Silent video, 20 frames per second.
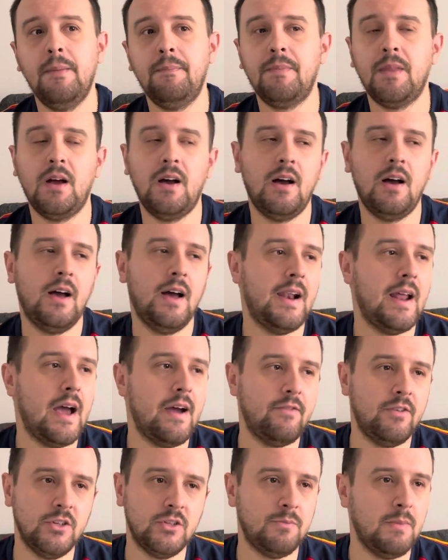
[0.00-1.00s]
an
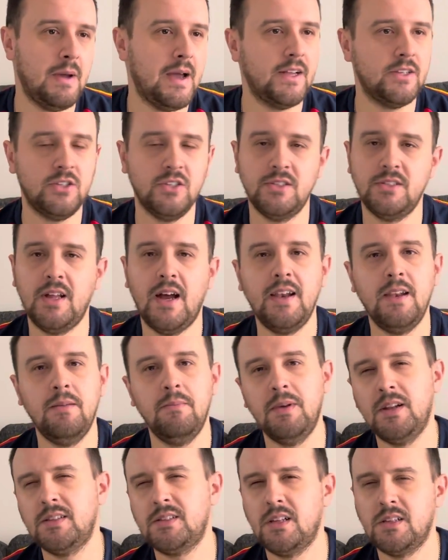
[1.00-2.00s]
average match is 90
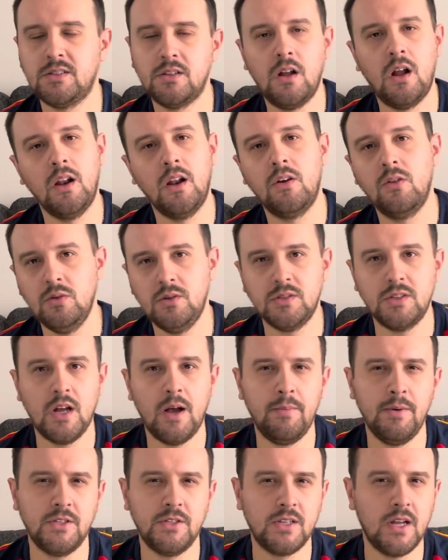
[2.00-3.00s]
minutes, let's not include
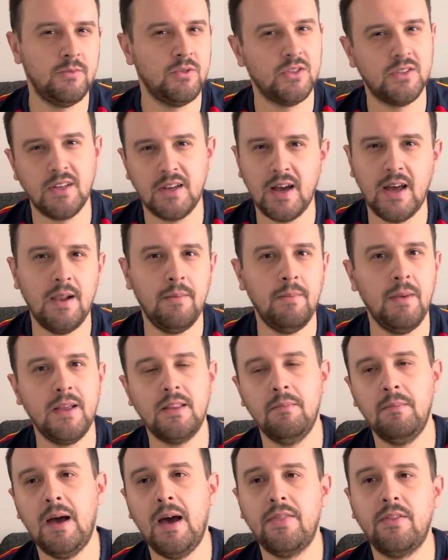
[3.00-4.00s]
stoppage time just to kind of make the
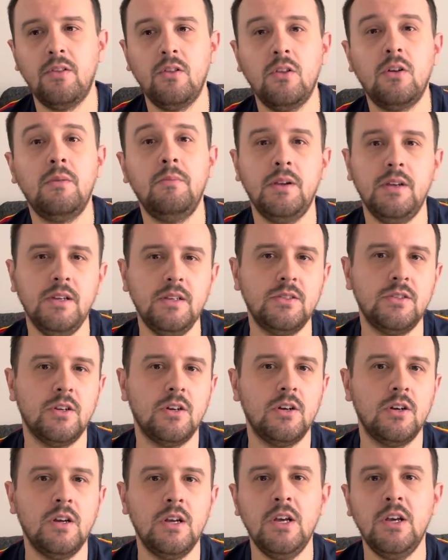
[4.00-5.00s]
math a little bit
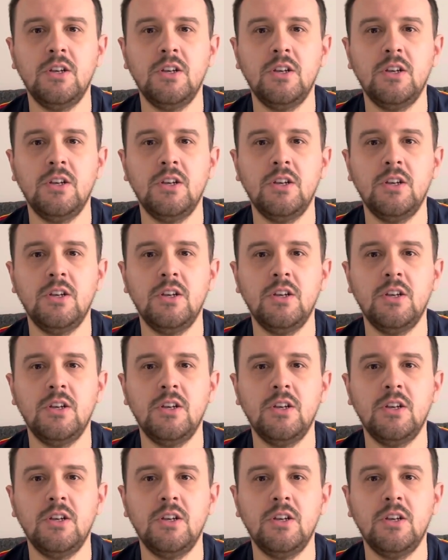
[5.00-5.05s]
easier.